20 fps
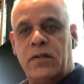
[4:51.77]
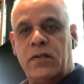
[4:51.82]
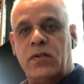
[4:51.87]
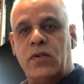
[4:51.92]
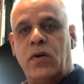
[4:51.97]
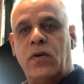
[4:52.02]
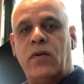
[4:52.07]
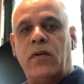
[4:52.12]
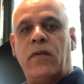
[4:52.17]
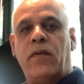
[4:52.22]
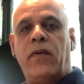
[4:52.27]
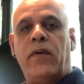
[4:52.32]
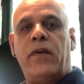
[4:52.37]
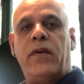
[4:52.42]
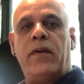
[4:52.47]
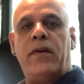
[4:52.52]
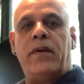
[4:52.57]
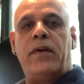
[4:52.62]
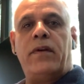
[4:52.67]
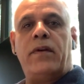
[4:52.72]
so
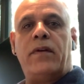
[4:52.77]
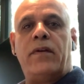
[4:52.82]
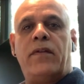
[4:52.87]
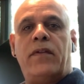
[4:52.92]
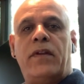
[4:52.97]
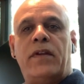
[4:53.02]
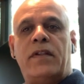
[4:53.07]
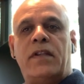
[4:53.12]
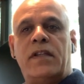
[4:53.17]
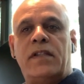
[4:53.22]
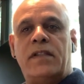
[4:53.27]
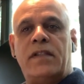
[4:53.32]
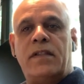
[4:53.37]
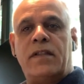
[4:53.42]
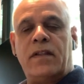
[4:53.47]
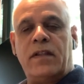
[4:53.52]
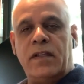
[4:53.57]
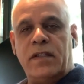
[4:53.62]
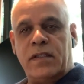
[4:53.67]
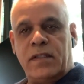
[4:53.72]

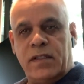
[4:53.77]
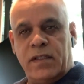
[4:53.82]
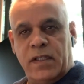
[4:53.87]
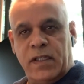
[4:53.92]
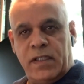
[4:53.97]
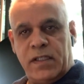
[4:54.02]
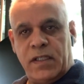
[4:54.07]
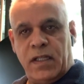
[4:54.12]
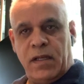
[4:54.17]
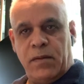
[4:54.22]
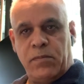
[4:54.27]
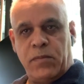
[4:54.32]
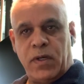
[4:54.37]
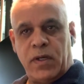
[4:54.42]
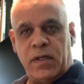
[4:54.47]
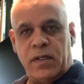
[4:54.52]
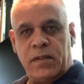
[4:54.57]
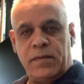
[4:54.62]
this number